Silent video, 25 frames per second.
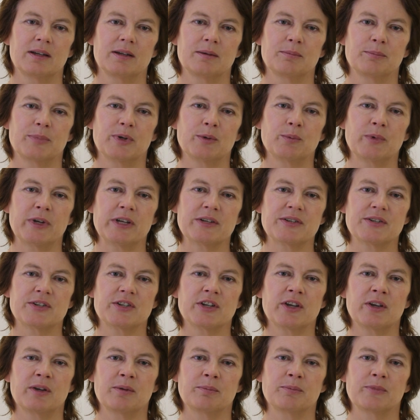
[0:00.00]
but we
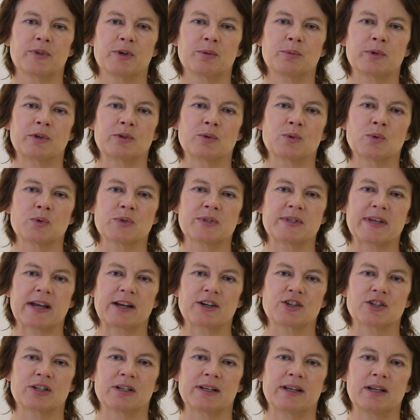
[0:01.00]
assume that we're all
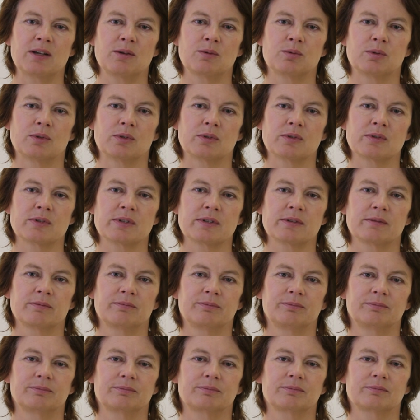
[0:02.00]
sexual equals.
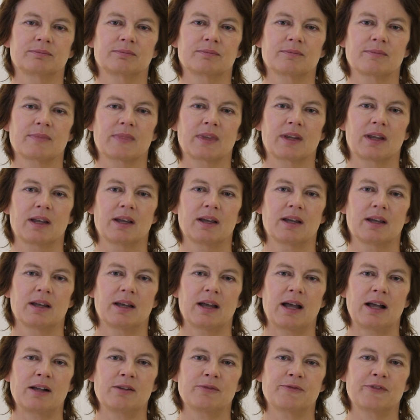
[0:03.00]

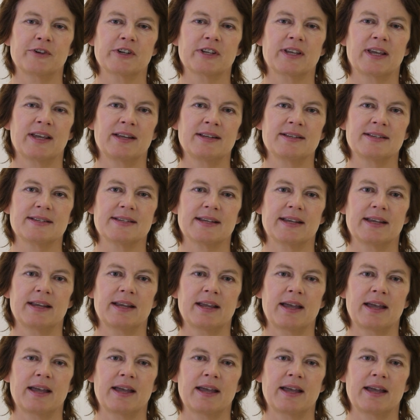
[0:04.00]
Alfred Kinsey